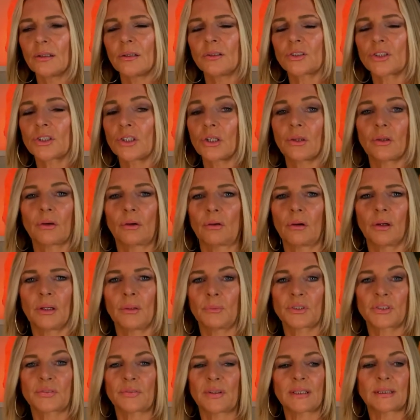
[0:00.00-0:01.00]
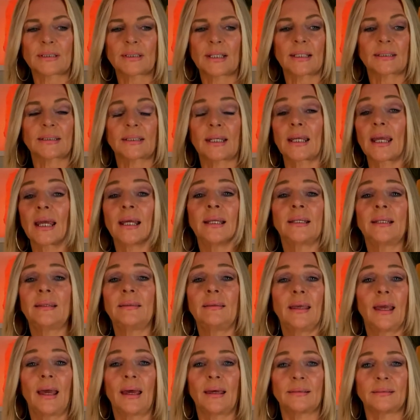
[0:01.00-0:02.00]
She thought it was fantastic. And in
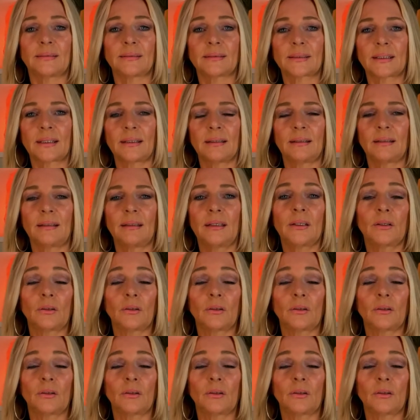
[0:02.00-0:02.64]
the end, he